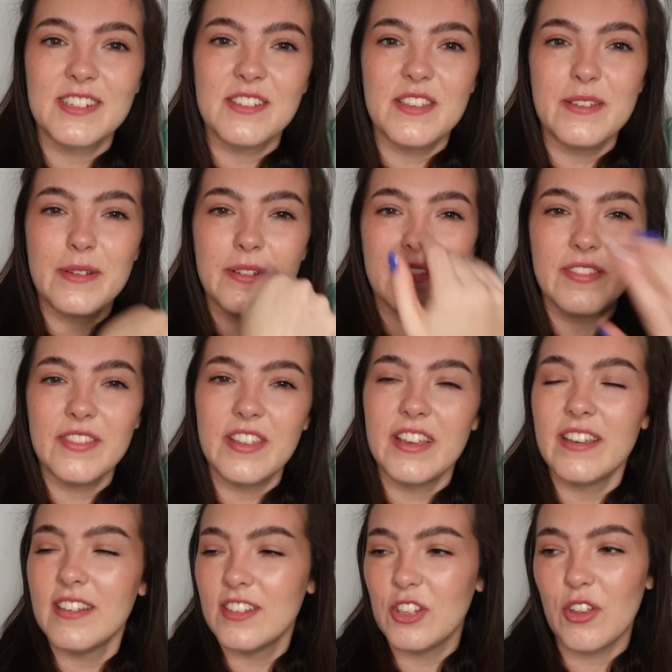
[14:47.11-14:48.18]
to the,
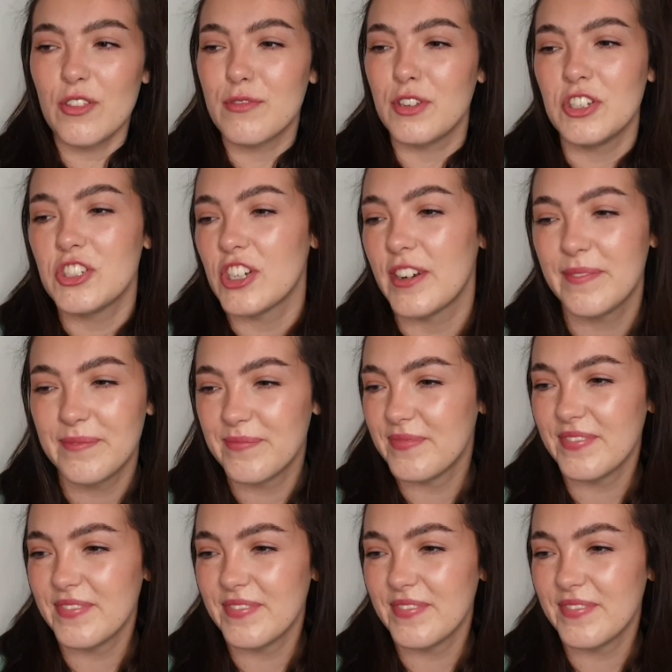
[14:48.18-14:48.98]
the, not the future.